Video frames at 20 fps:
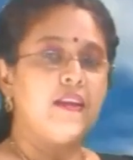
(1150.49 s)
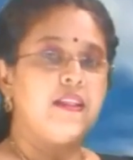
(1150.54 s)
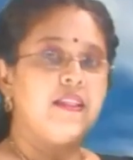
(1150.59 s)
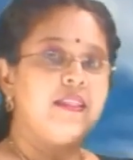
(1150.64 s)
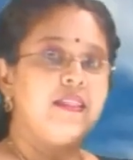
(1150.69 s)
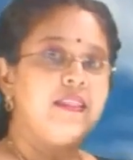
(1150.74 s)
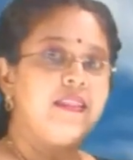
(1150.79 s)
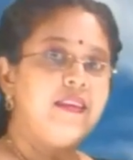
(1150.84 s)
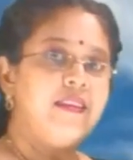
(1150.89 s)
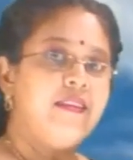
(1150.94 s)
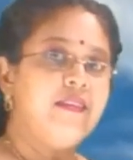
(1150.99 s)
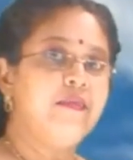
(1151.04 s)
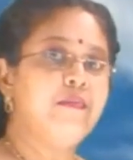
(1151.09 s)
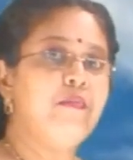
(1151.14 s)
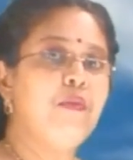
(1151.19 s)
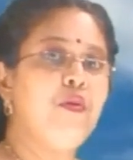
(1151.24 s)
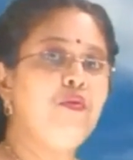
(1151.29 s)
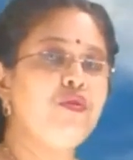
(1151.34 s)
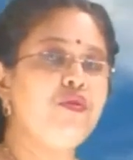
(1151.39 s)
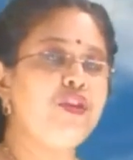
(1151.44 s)
This
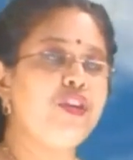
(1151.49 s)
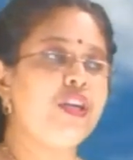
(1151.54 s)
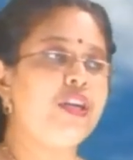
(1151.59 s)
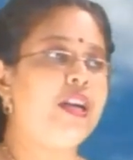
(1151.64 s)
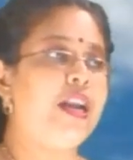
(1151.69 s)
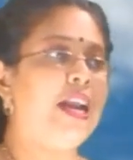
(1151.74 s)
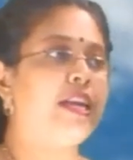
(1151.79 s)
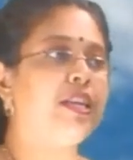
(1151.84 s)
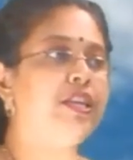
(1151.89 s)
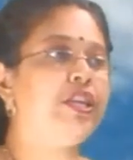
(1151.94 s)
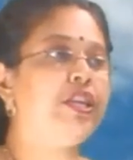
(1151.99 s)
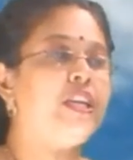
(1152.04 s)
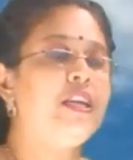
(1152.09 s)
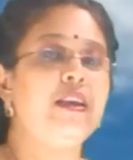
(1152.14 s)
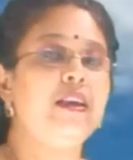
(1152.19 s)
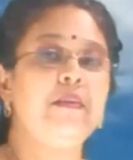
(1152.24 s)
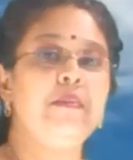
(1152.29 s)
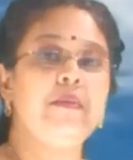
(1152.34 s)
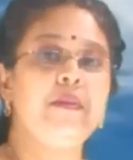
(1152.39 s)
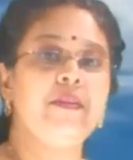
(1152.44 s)
motion actually
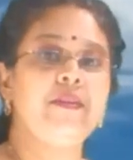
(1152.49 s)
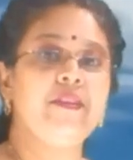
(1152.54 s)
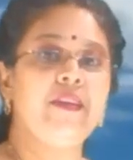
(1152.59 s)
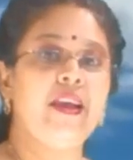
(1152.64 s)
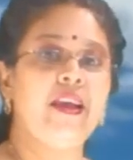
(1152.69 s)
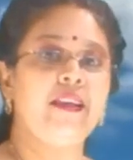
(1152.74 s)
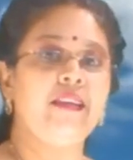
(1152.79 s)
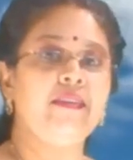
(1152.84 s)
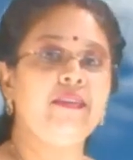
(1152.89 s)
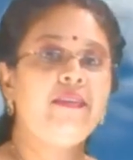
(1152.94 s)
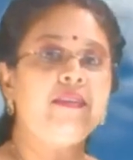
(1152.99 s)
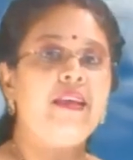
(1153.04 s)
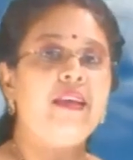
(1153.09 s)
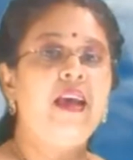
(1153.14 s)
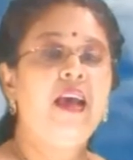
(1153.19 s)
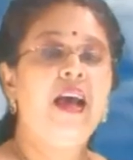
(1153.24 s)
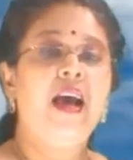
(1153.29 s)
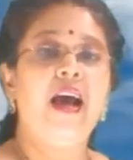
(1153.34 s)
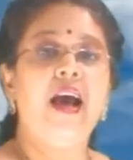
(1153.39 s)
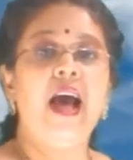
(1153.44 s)
represents
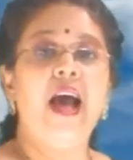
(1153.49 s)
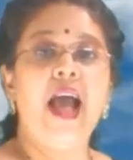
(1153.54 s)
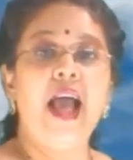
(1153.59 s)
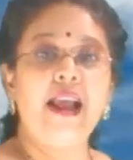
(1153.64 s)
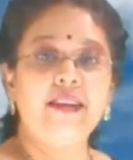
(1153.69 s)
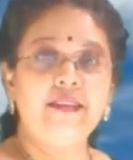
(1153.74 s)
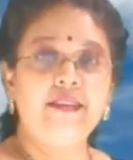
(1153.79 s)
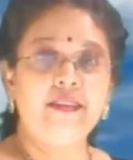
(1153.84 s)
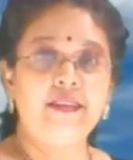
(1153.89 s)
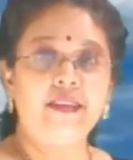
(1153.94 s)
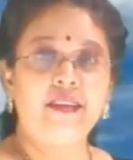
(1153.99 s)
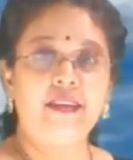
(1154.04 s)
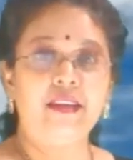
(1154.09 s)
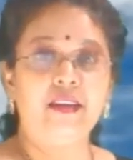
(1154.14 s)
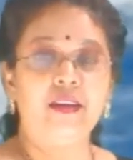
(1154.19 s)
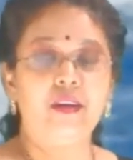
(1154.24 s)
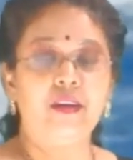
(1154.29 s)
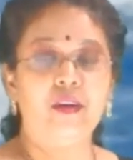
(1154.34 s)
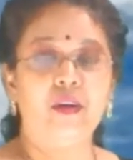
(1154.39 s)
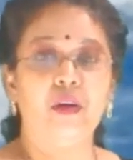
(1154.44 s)
an
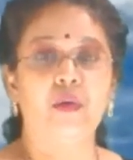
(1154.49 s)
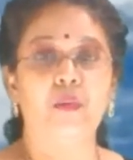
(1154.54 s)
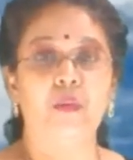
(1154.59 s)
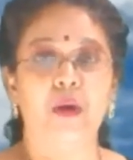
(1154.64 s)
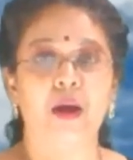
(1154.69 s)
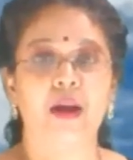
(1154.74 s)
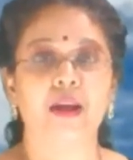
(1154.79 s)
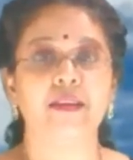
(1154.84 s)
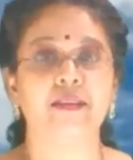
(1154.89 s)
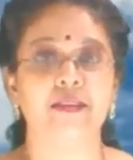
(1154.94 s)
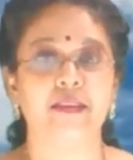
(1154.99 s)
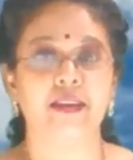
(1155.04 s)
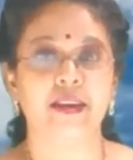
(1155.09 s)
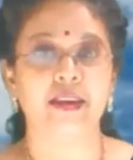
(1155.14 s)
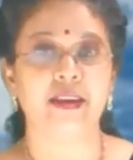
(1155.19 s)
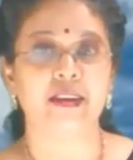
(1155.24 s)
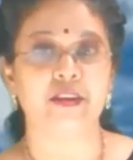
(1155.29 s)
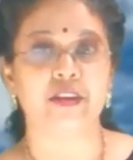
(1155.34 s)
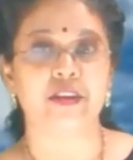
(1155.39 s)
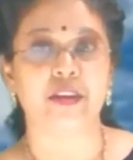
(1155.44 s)
anti-clockwise
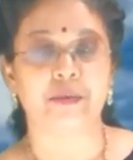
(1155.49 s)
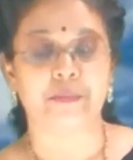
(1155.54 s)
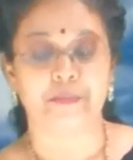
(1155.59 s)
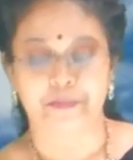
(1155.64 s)
direction.